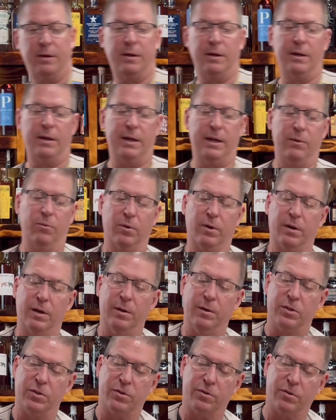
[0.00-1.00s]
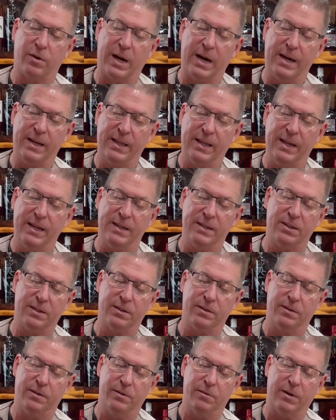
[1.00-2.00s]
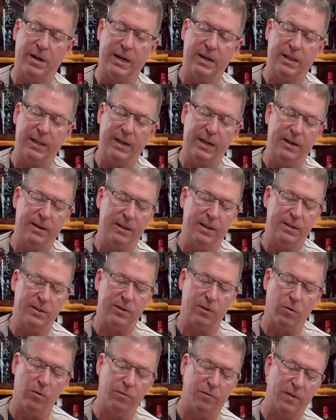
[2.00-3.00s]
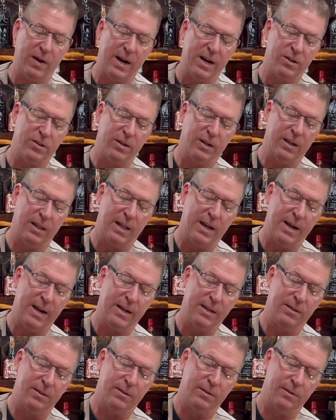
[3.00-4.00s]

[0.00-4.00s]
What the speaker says: and we're going to strain this directly into this old-fashioned glass.